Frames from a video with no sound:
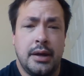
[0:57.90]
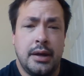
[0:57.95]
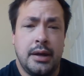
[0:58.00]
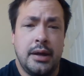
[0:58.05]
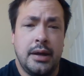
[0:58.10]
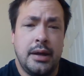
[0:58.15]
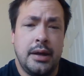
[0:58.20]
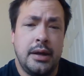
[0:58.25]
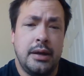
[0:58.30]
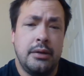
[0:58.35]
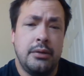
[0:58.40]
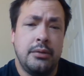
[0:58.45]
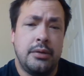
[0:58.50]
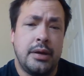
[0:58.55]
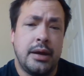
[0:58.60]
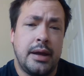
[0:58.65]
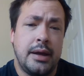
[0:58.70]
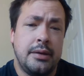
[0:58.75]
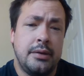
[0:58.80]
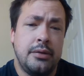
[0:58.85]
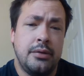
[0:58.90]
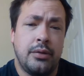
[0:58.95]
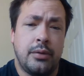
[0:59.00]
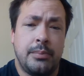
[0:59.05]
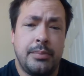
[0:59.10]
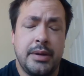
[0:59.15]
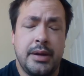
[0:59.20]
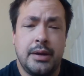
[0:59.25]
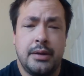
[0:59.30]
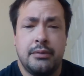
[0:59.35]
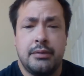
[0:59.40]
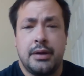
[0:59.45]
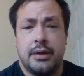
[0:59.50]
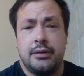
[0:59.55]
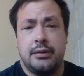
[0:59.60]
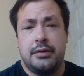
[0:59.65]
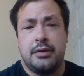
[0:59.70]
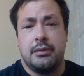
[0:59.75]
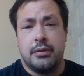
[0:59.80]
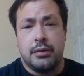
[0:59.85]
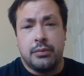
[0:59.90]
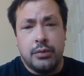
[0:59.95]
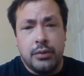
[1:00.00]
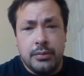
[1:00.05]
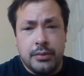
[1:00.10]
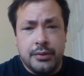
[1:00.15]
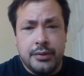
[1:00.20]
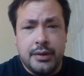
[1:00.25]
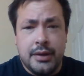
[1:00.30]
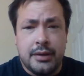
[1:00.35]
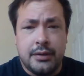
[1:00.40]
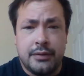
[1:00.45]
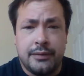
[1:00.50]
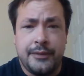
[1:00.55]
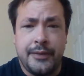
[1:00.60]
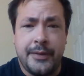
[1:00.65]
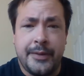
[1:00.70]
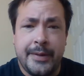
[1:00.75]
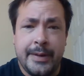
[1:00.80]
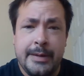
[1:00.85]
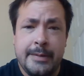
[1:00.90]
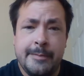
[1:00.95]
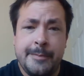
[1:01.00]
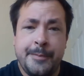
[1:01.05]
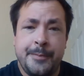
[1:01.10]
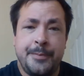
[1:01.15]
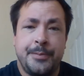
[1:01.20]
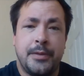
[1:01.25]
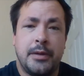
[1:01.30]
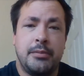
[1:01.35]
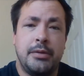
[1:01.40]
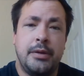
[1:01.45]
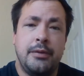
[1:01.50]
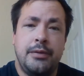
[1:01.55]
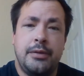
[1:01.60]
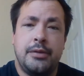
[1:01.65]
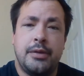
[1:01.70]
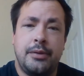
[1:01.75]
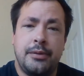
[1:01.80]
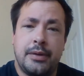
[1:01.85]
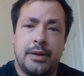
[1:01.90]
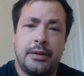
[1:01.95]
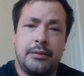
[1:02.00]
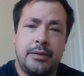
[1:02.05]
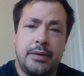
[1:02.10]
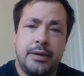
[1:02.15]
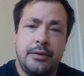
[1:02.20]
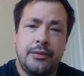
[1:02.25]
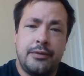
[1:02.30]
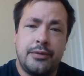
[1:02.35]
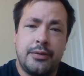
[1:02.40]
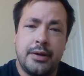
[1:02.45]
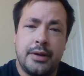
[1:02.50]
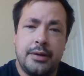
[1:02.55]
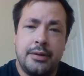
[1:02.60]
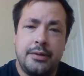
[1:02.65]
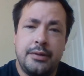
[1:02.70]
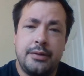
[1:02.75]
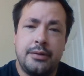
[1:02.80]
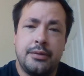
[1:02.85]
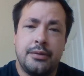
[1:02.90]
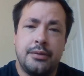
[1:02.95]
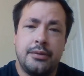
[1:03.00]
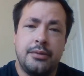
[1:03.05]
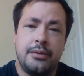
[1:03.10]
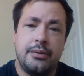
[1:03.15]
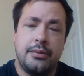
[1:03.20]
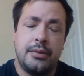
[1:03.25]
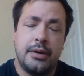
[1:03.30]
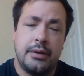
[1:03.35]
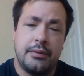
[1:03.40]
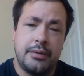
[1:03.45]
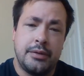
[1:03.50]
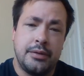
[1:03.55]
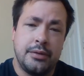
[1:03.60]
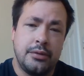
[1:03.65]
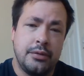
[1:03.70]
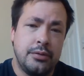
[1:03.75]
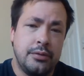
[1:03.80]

You can not be in a relationship with a woman, that's fine, but if you don't have any friends or whatever to